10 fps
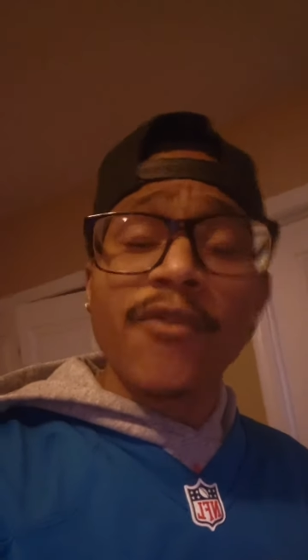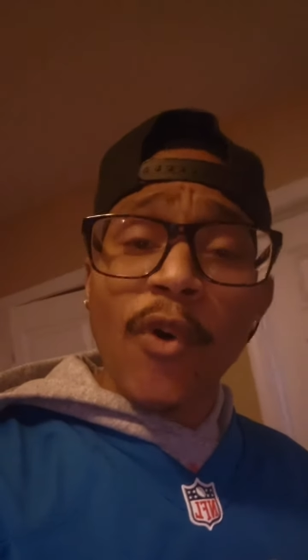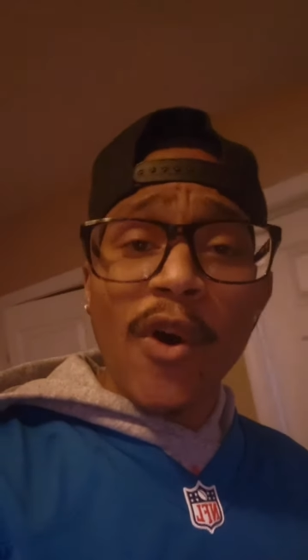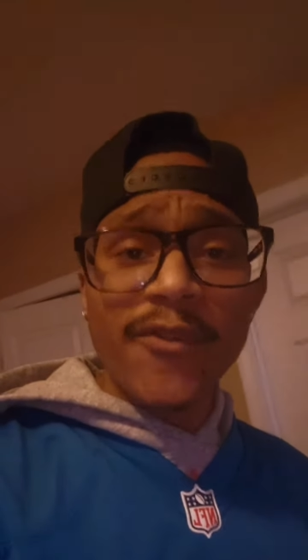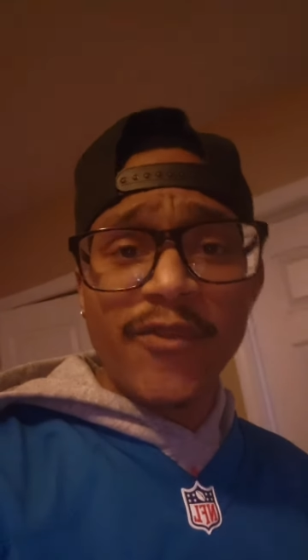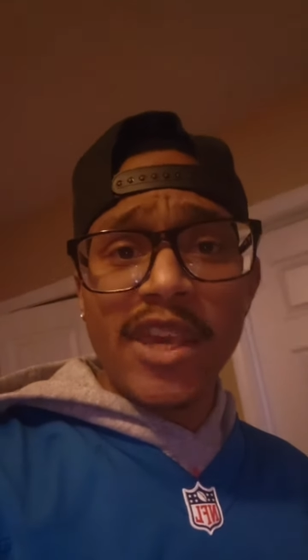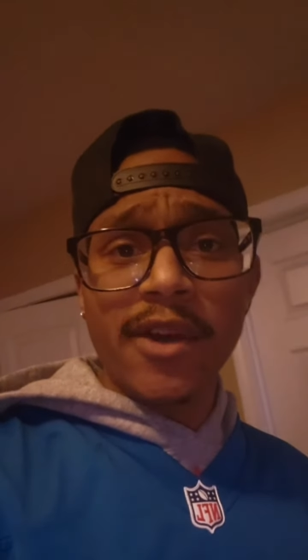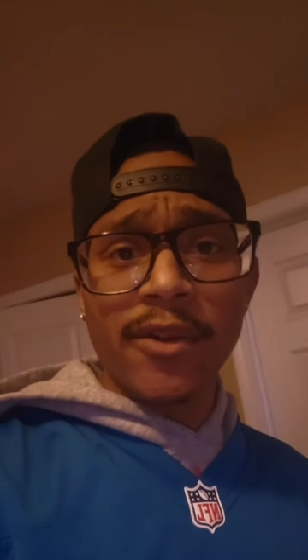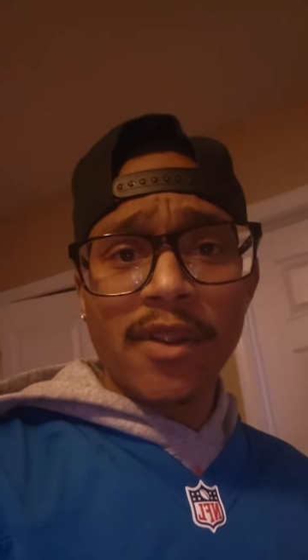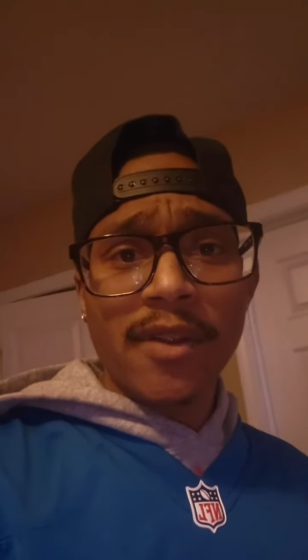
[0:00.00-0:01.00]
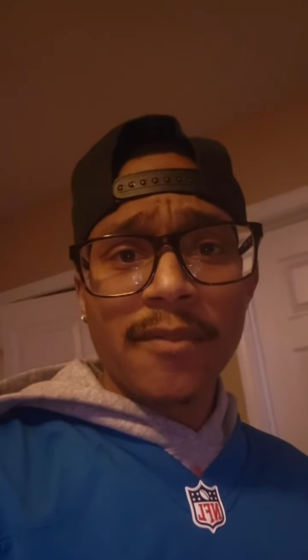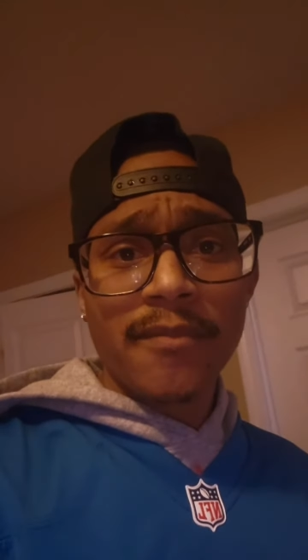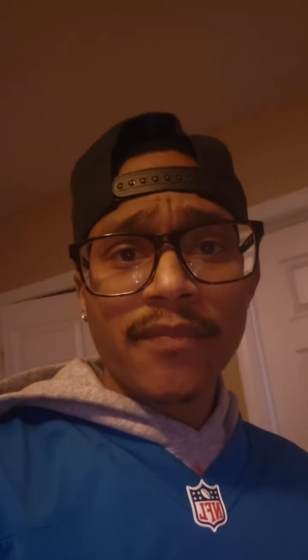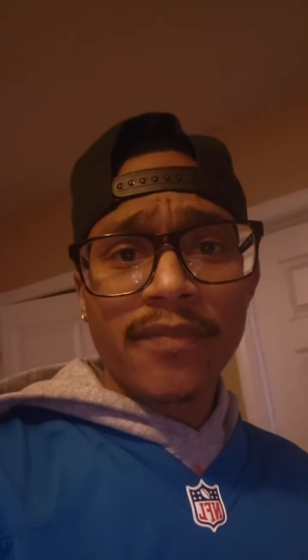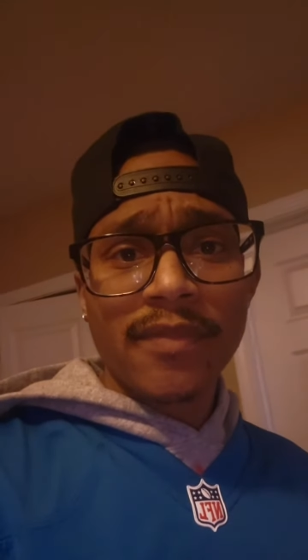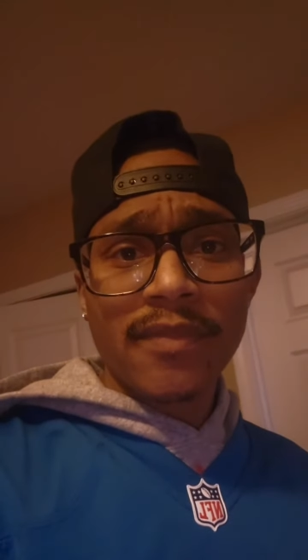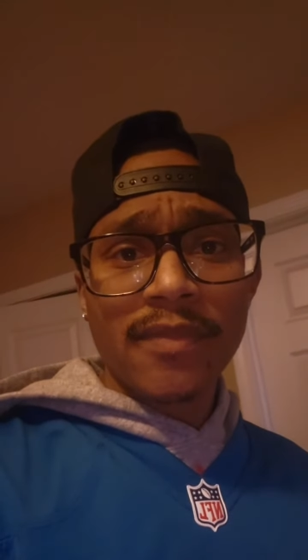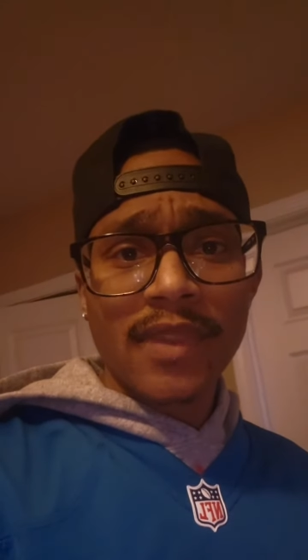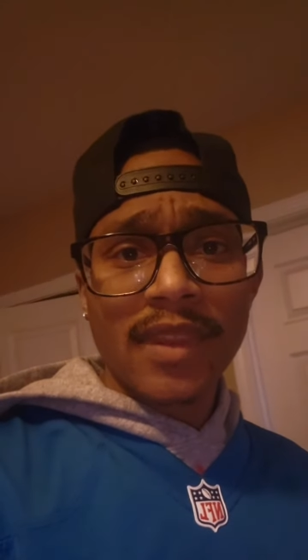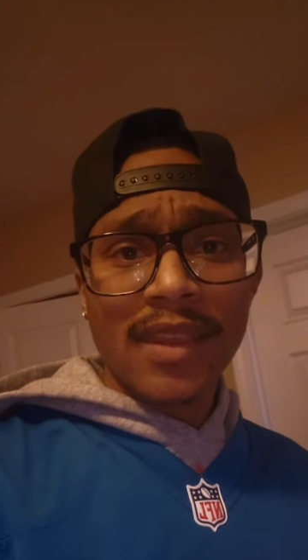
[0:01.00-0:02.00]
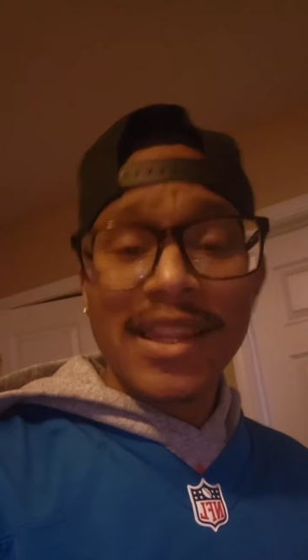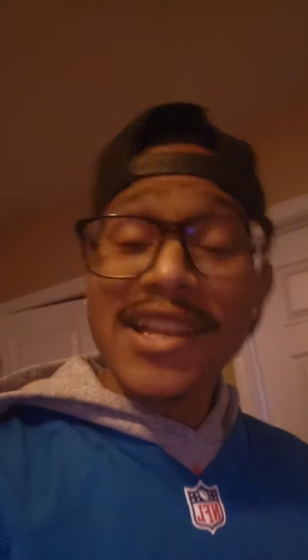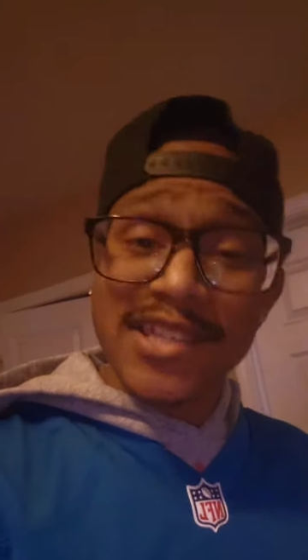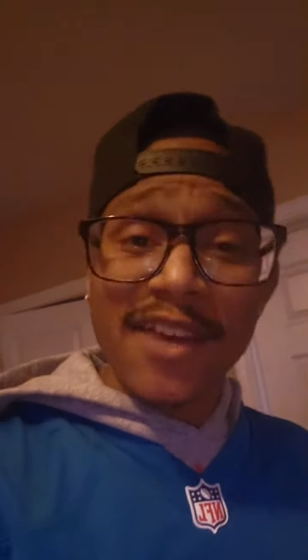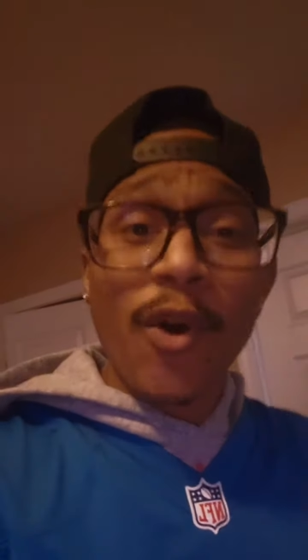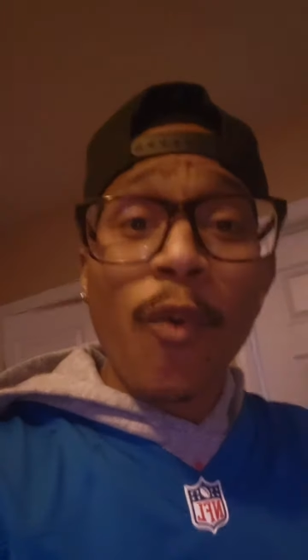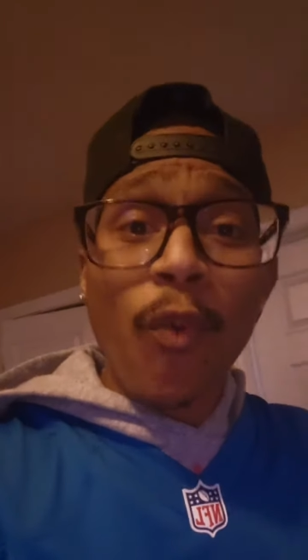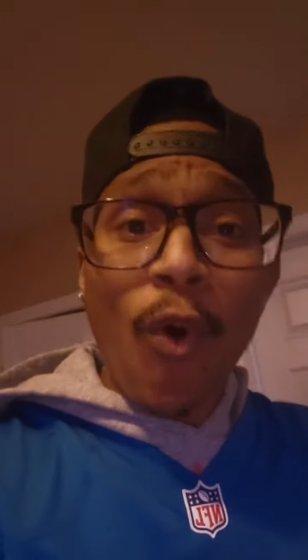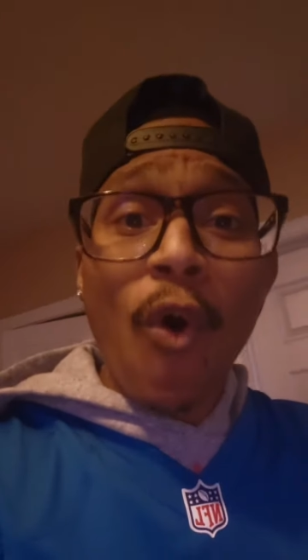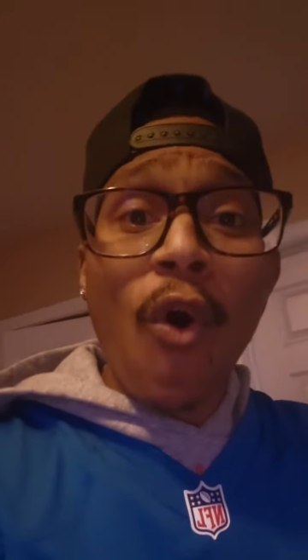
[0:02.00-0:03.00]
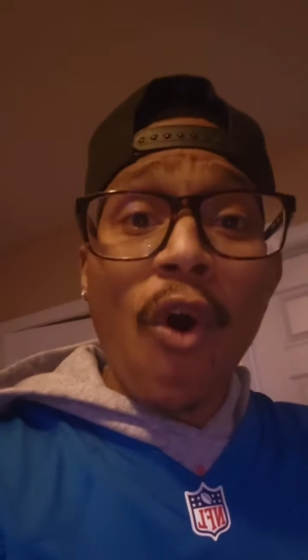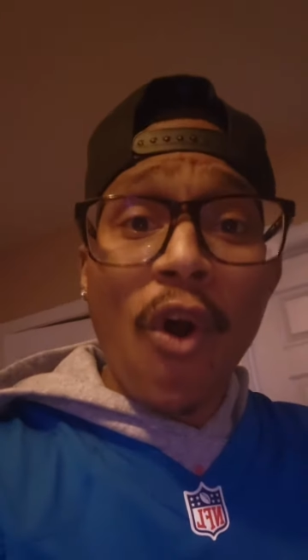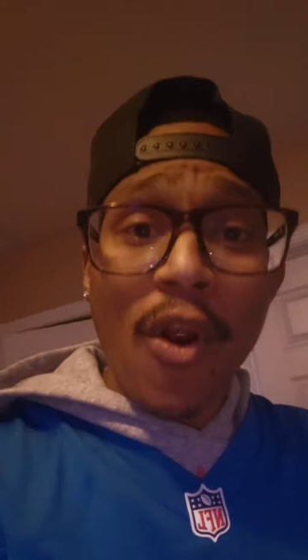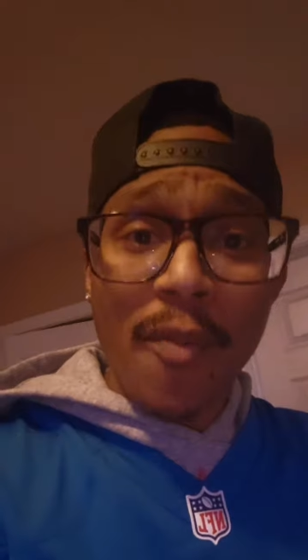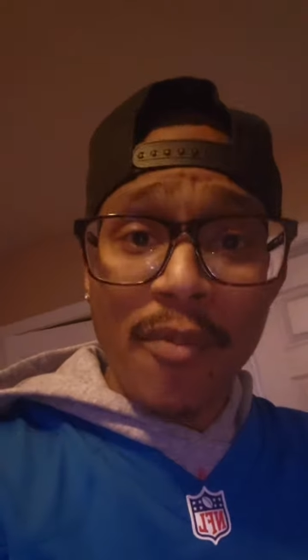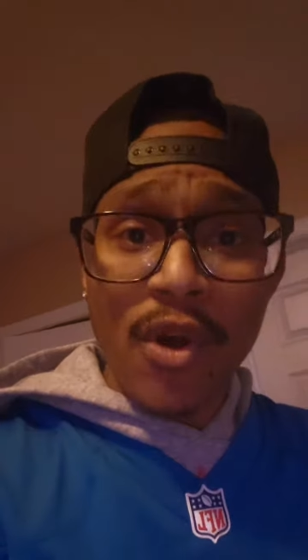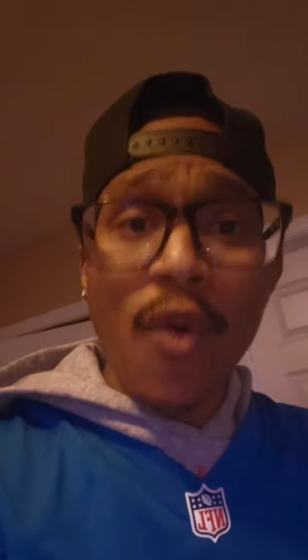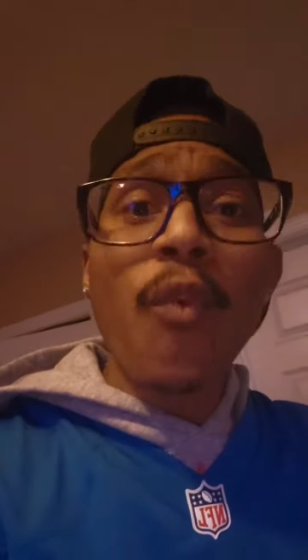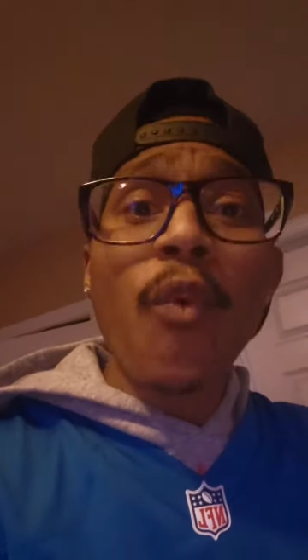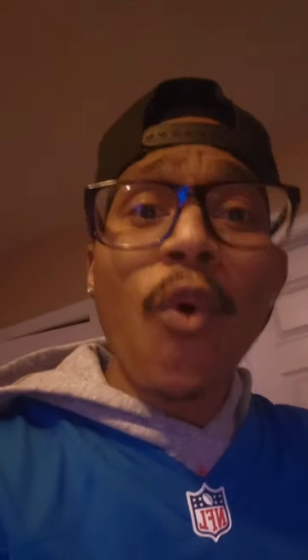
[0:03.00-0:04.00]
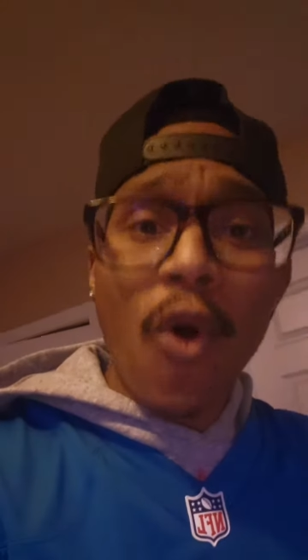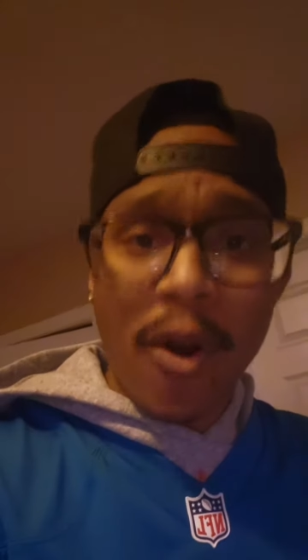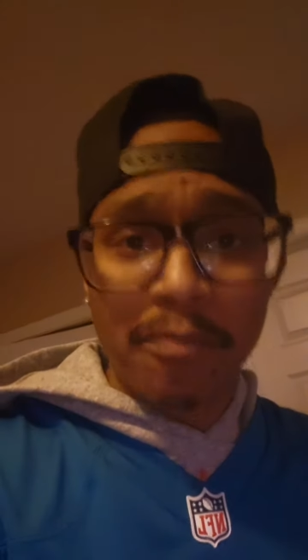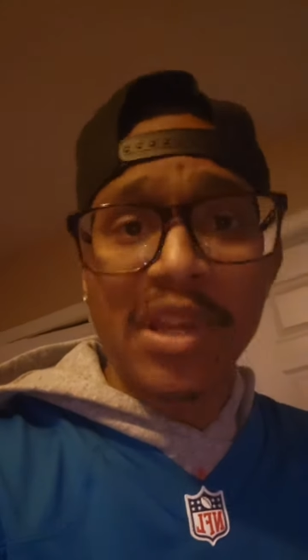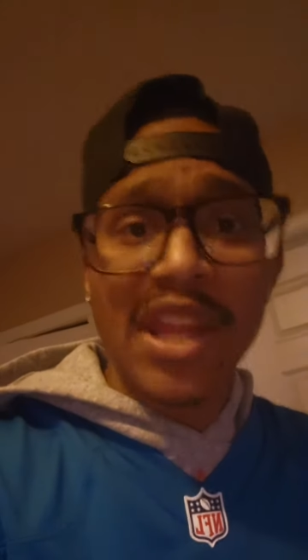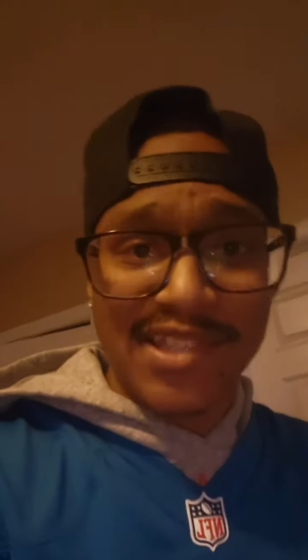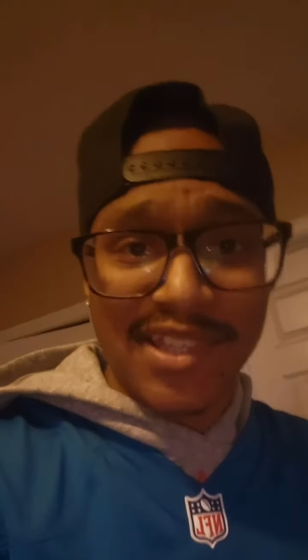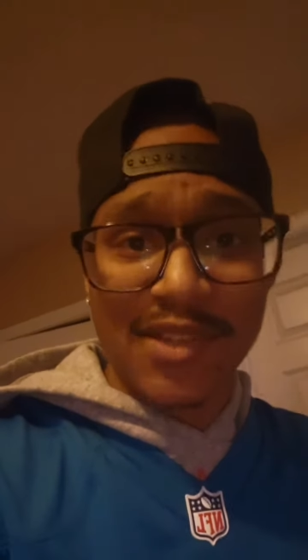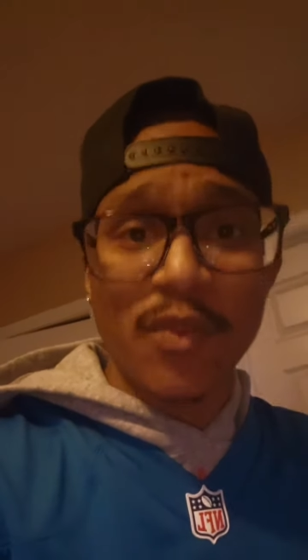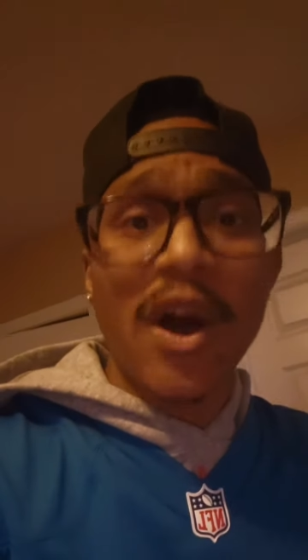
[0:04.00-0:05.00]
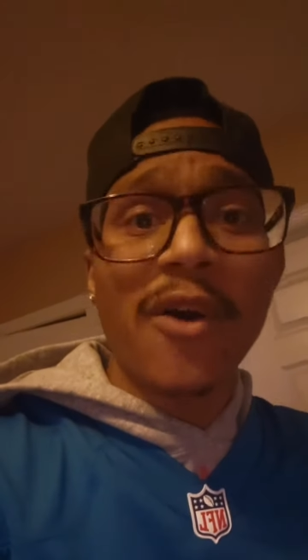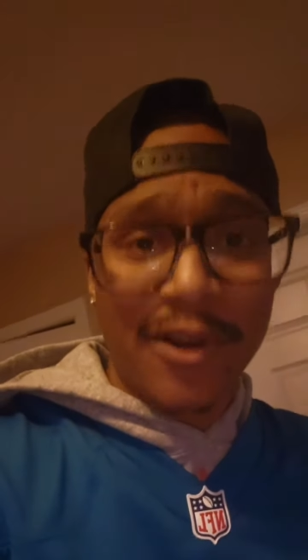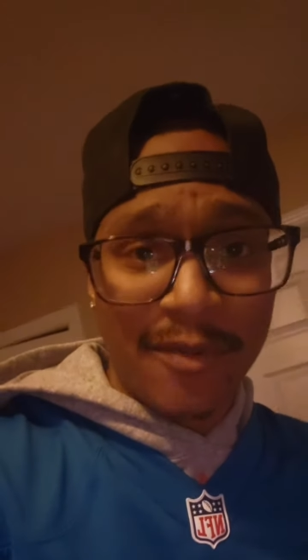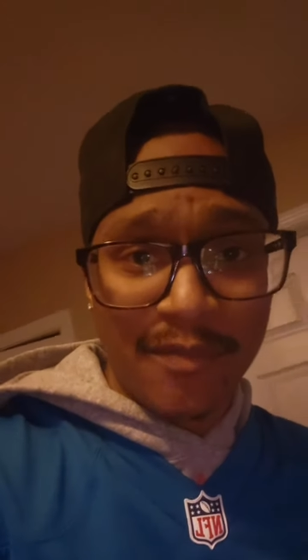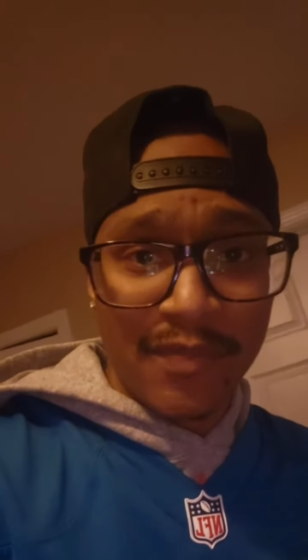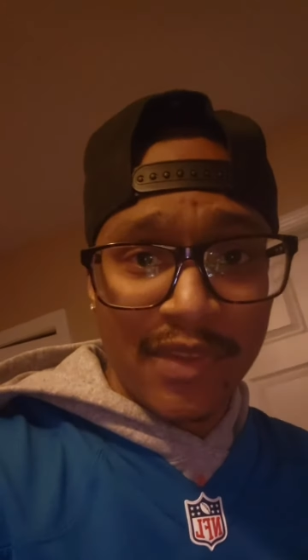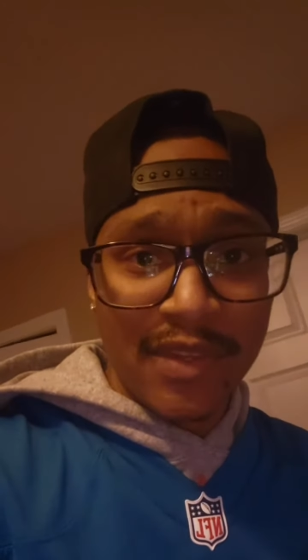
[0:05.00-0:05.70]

Ford Field, let's give a warm, warm, pleasant welcome